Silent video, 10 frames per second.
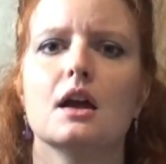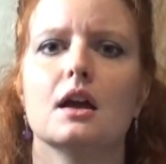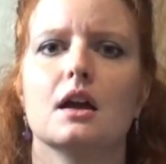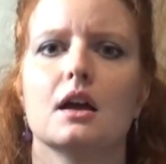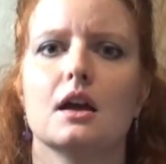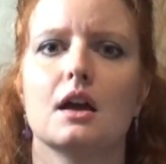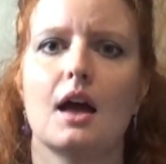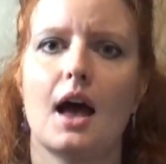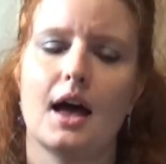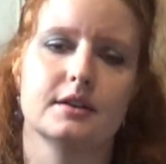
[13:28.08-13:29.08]

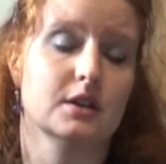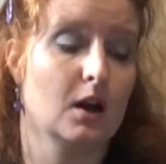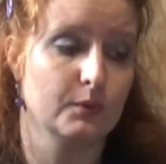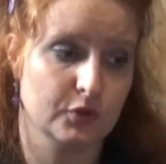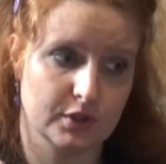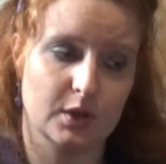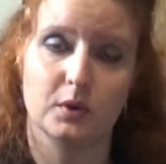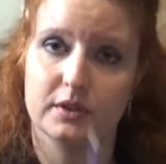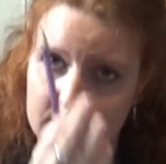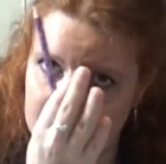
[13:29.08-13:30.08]
and obviously
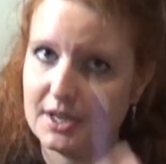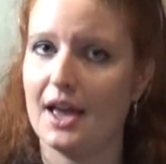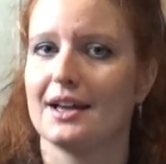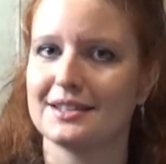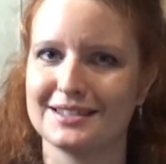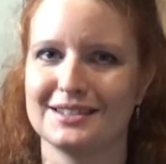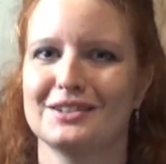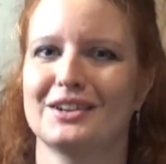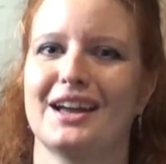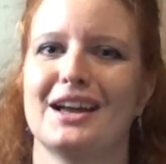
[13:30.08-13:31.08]
with the text,
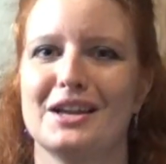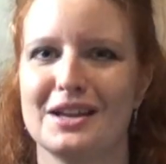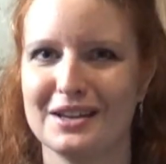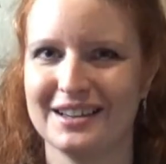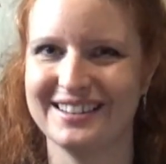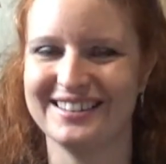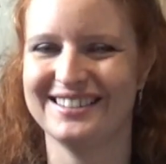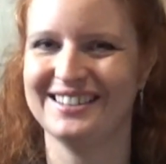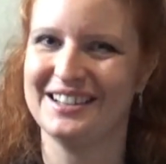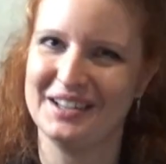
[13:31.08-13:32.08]

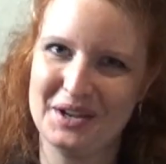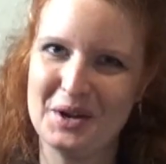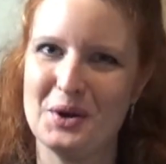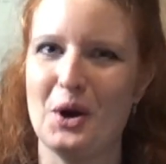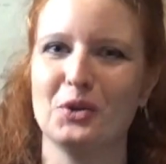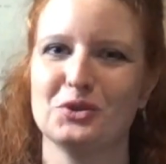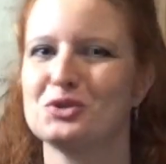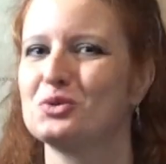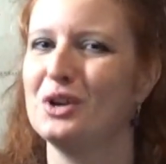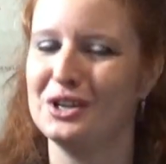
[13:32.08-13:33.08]
okay, on the
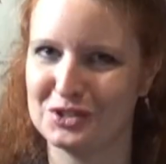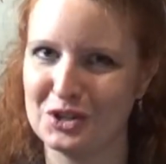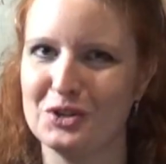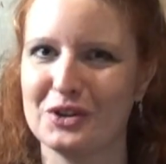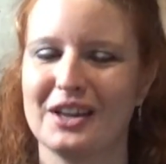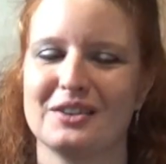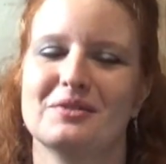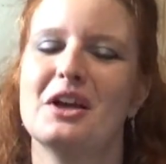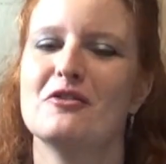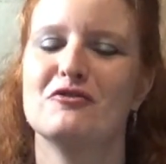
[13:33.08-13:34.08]
screen so you
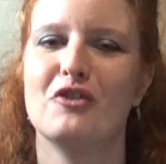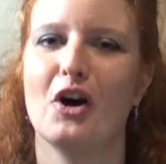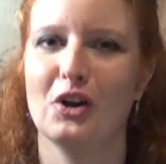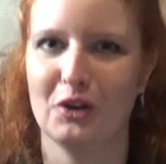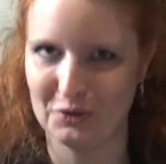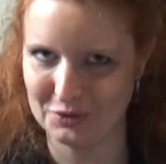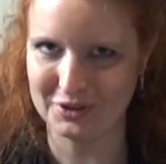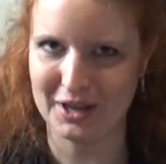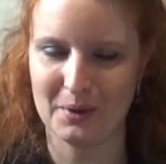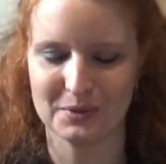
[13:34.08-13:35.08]
can follow,
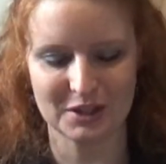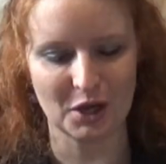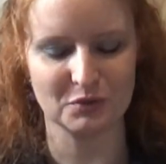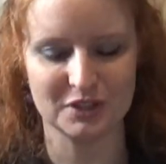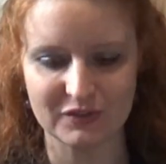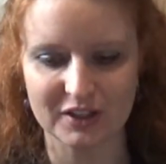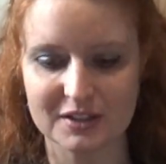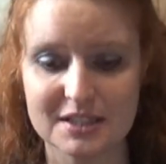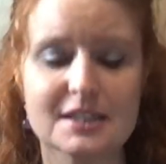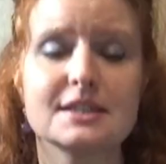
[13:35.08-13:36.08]
okay, with no
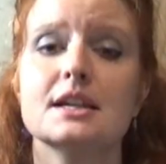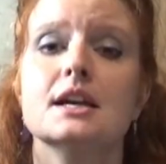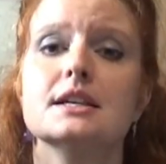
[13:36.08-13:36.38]
difficulties.